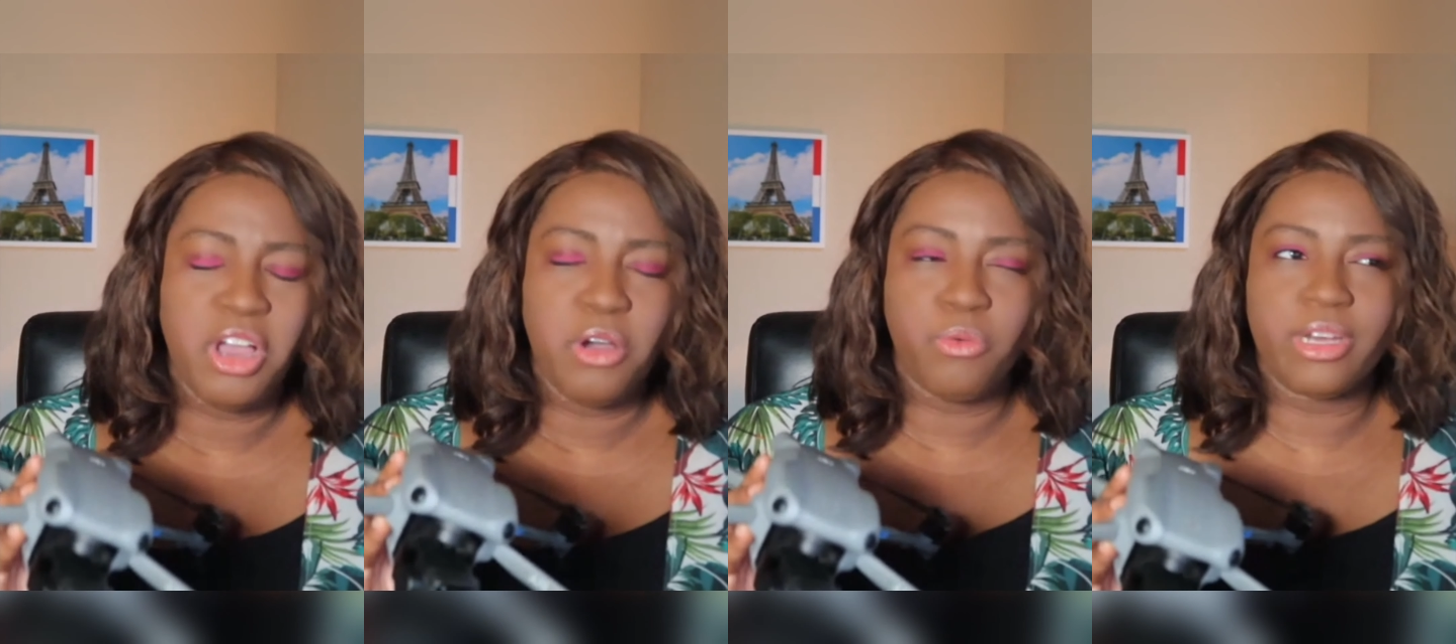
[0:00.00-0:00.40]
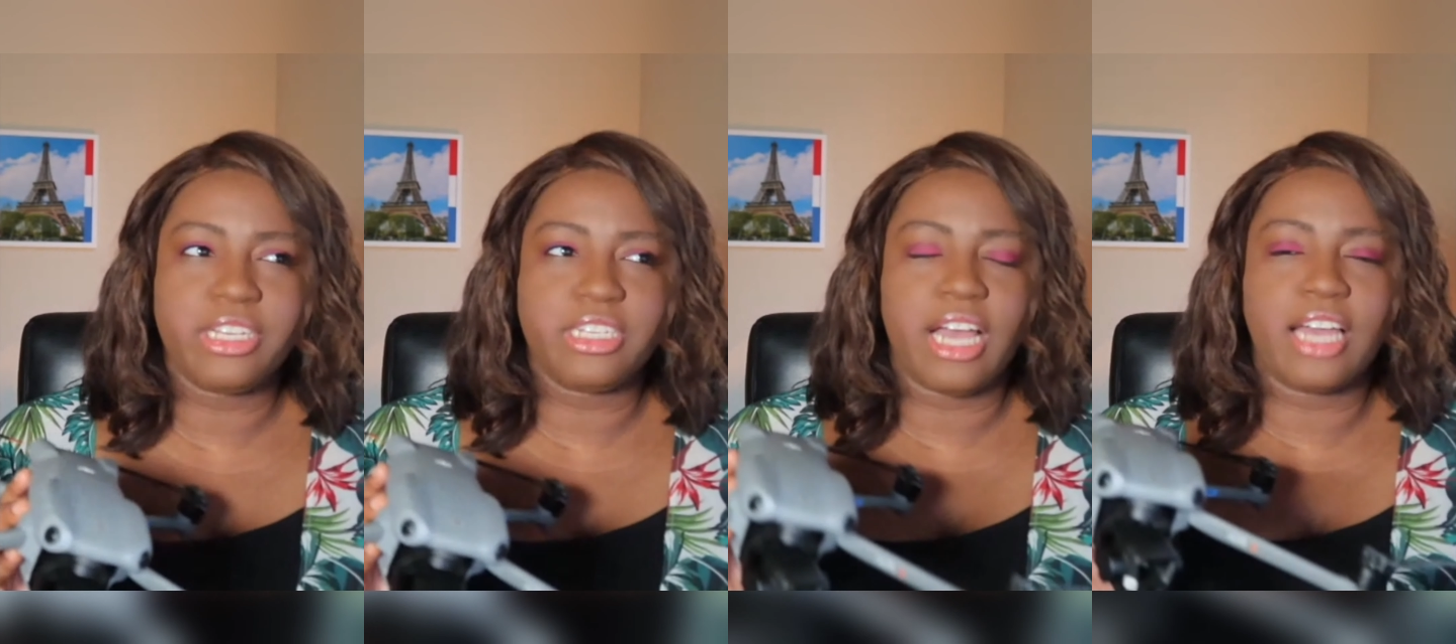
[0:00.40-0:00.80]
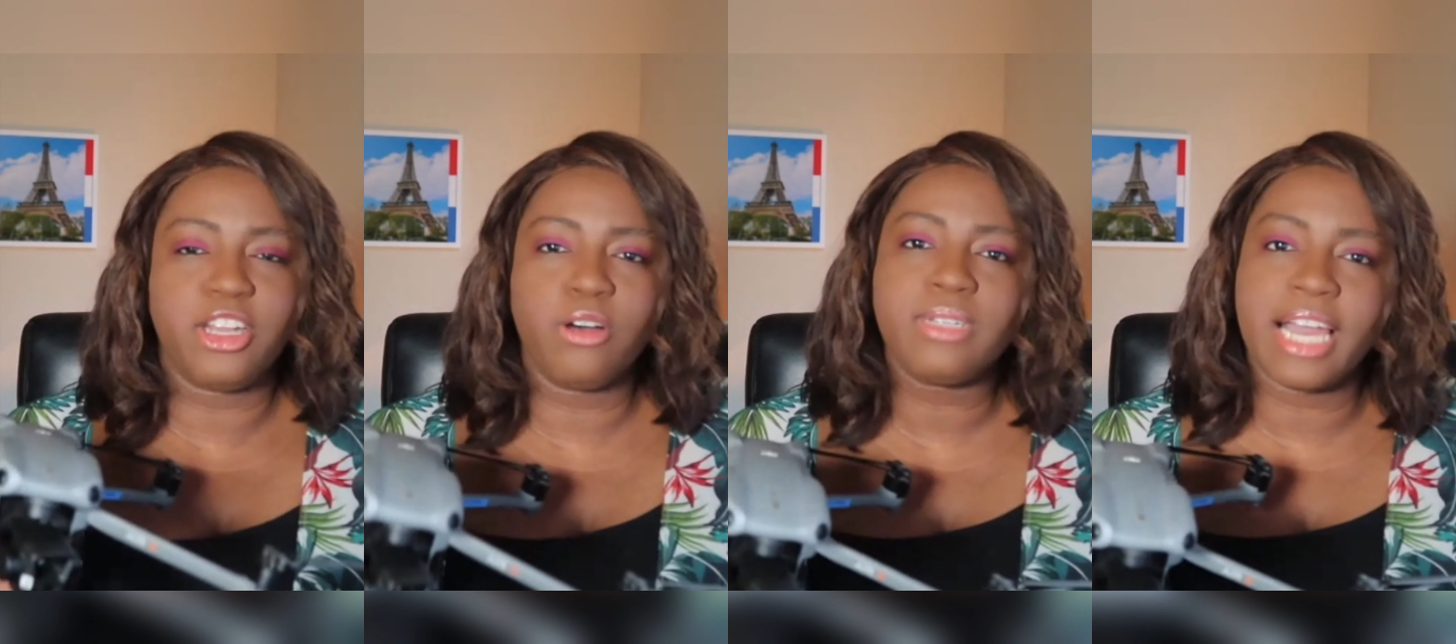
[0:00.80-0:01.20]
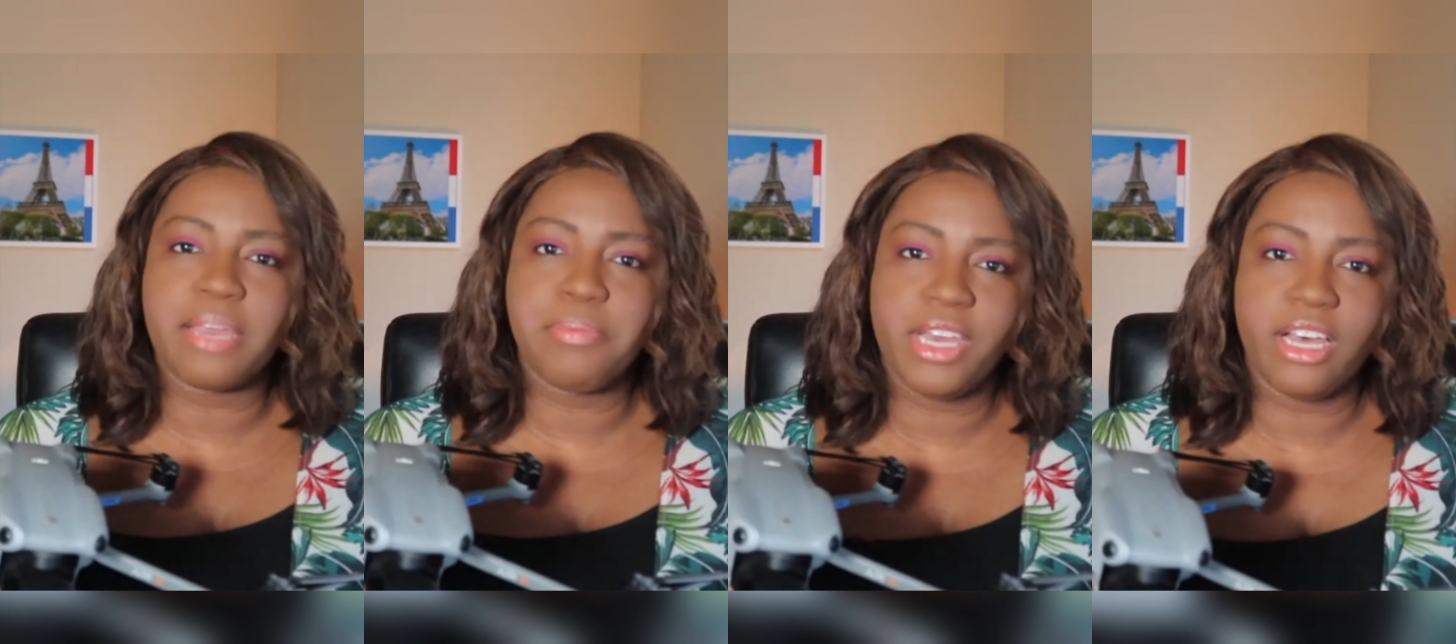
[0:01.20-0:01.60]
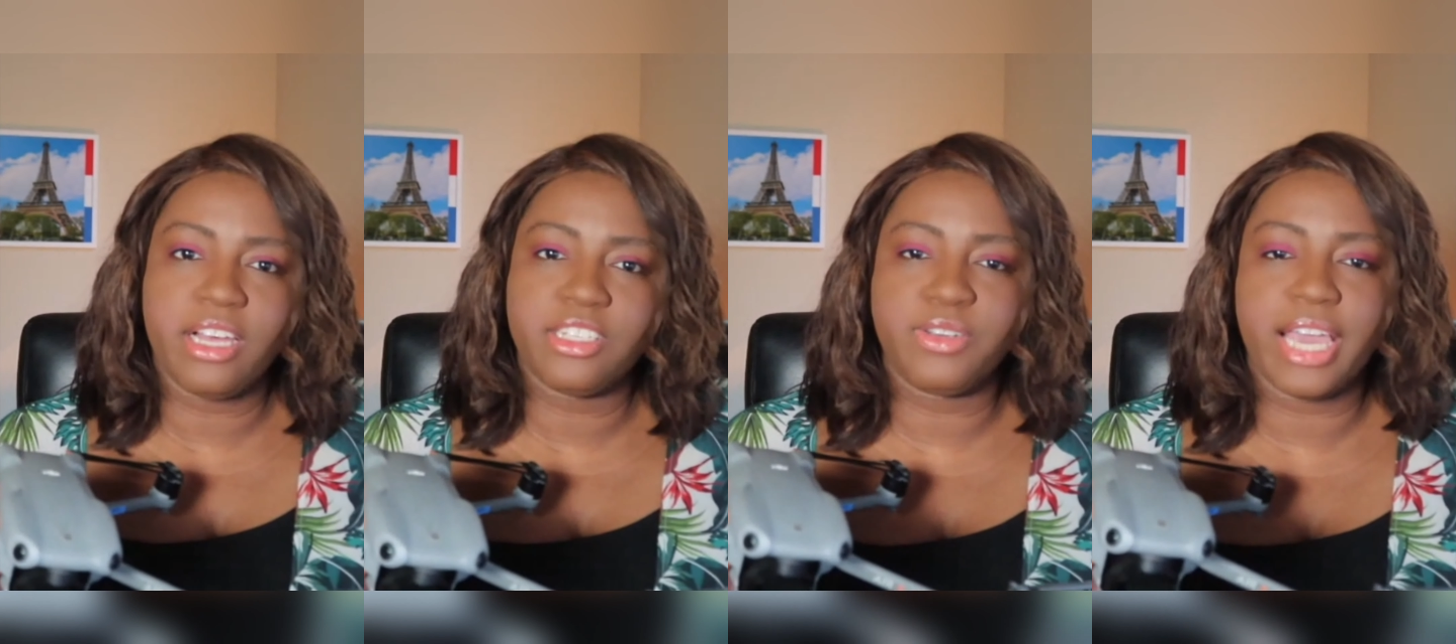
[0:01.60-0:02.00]
which I don't like
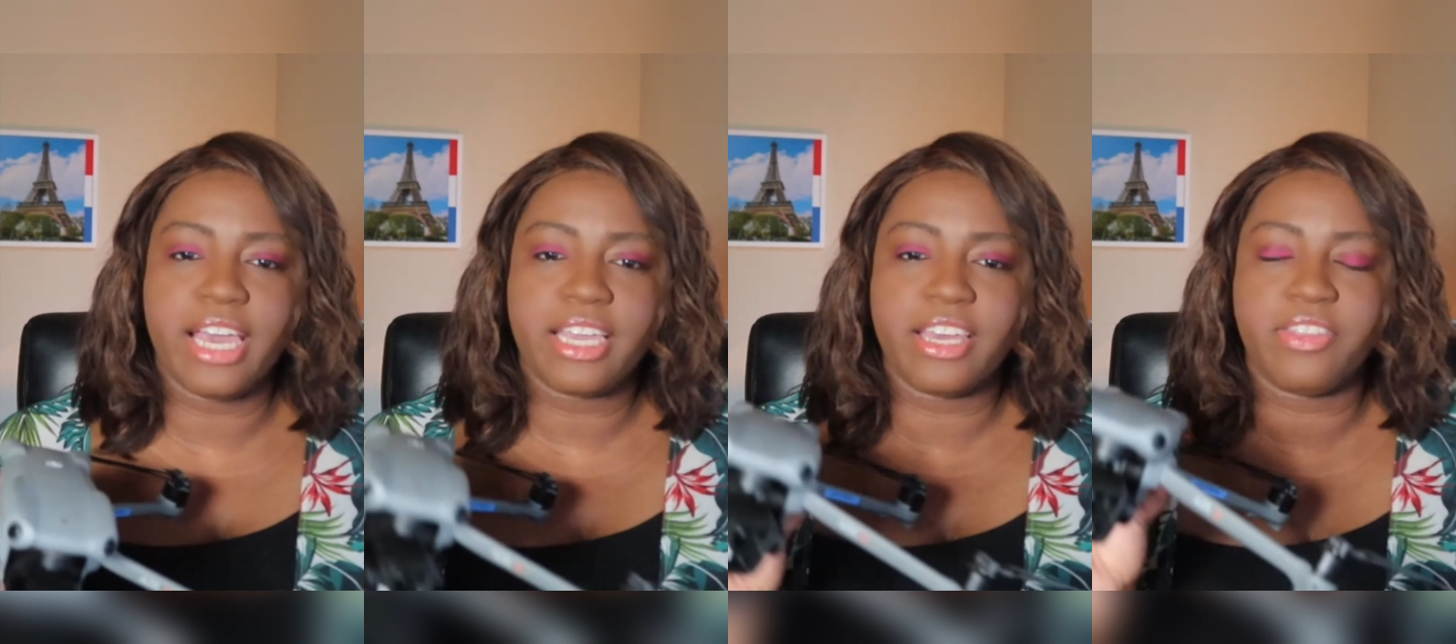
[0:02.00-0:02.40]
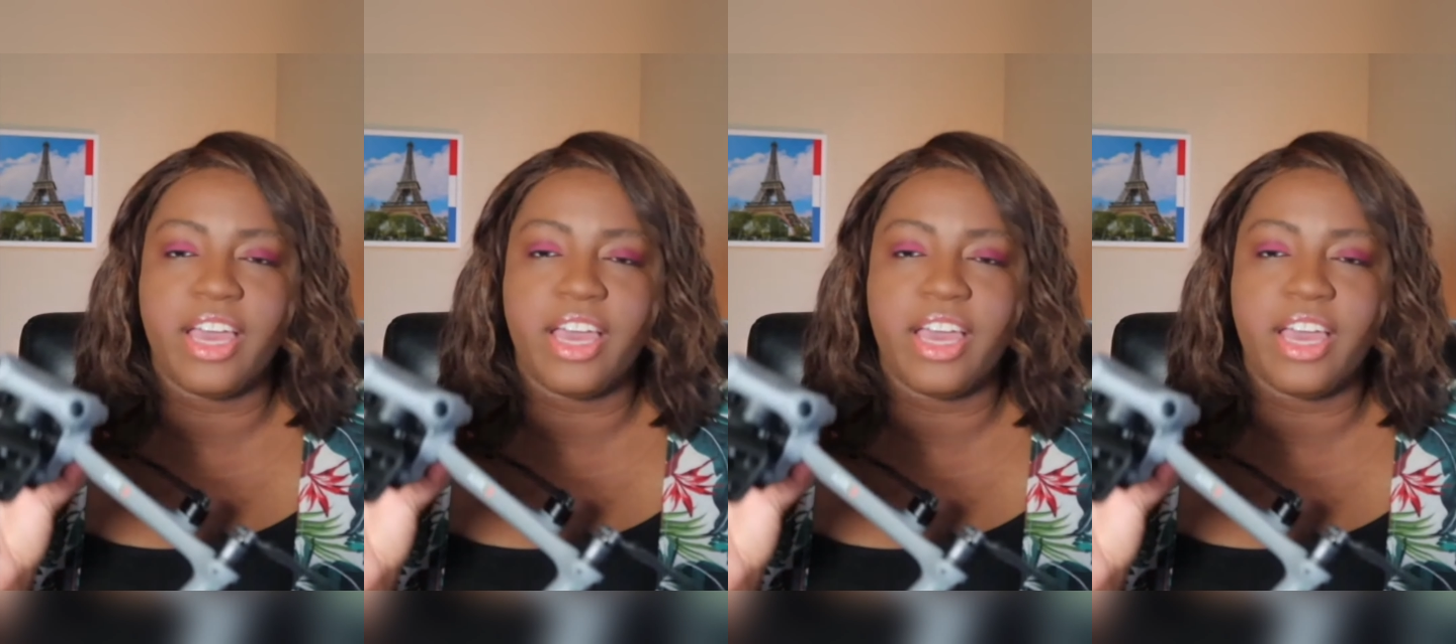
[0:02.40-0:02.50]
because you can't get